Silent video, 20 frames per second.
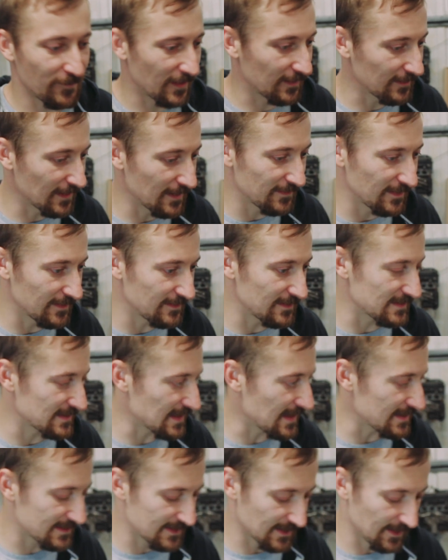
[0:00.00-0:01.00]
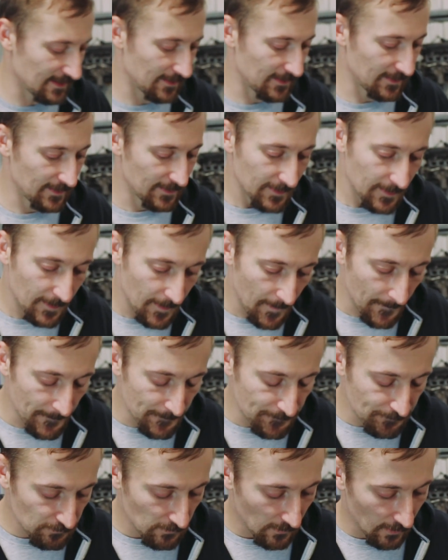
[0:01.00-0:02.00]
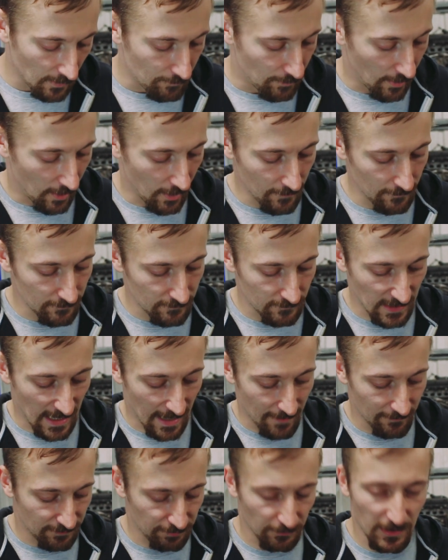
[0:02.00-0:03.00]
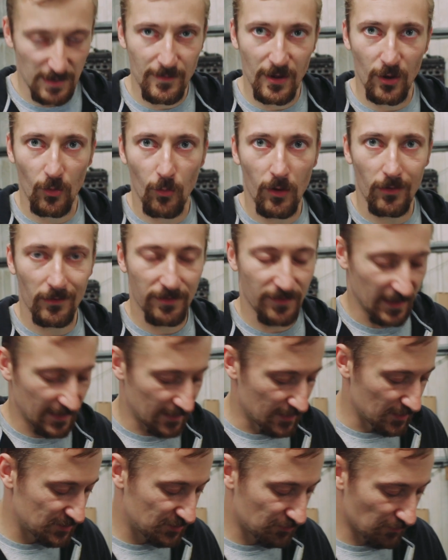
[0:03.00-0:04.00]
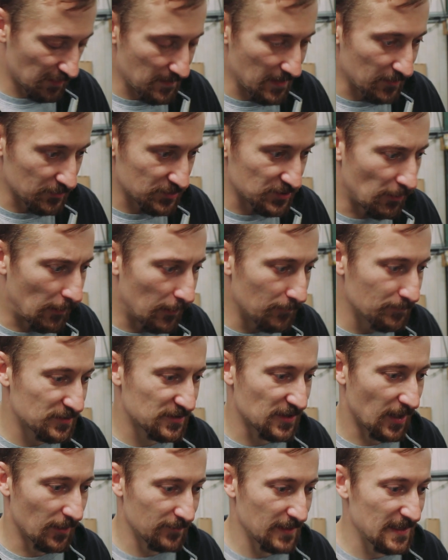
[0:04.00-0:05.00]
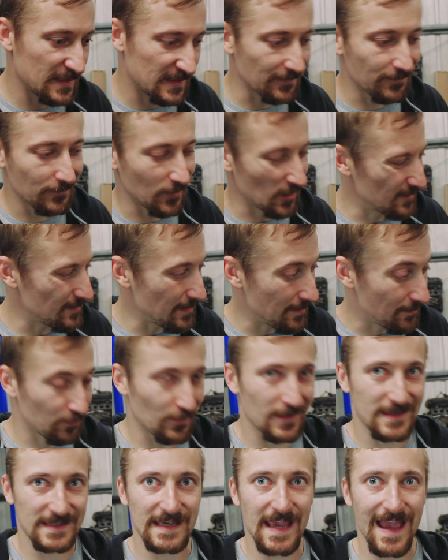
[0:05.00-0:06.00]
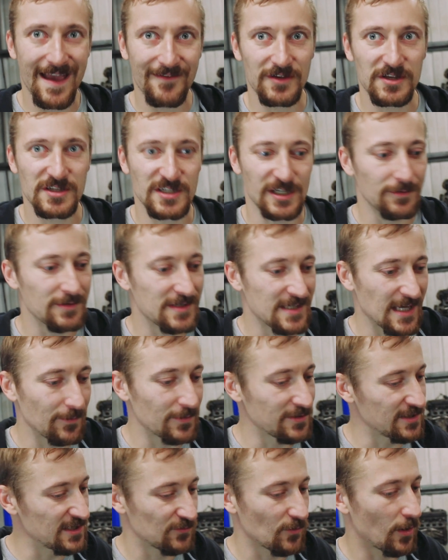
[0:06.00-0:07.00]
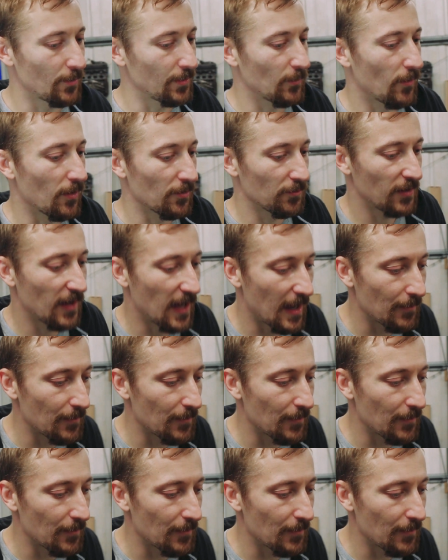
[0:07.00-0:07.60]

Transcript: That'll end in disaster. But yeah, 3mm wall thickness, 3mm tops. So these are going to be pretty heavy duty, which is what we want.